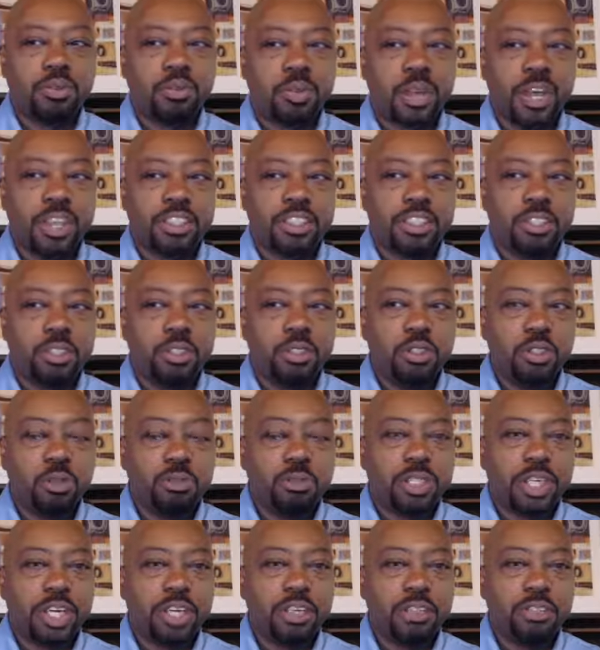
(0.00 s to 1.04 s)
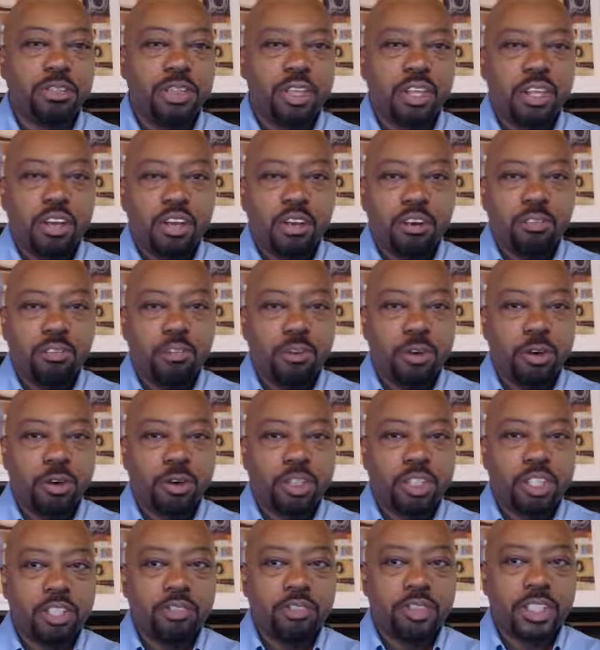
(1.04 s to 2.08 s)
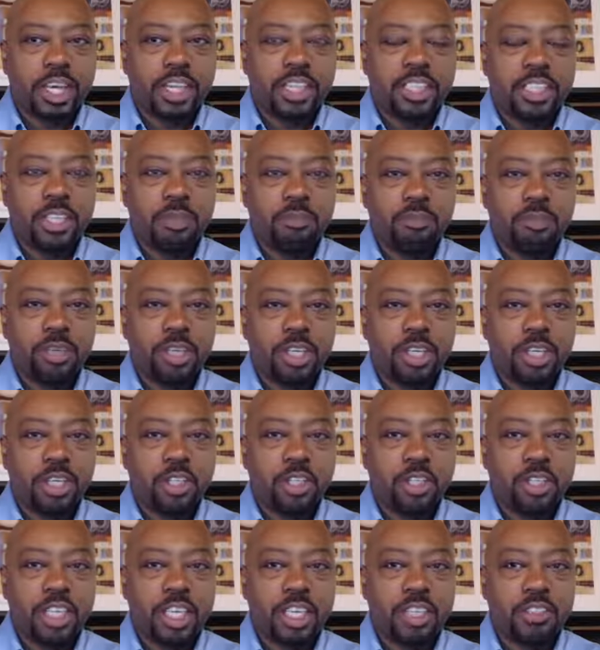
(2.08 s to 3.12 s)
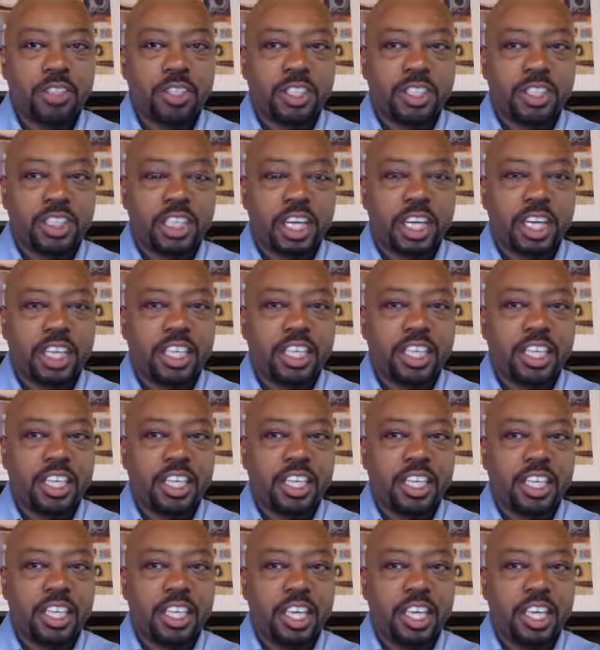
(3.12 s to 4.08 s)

has a YouTube channel full of tech tip videos that are designed to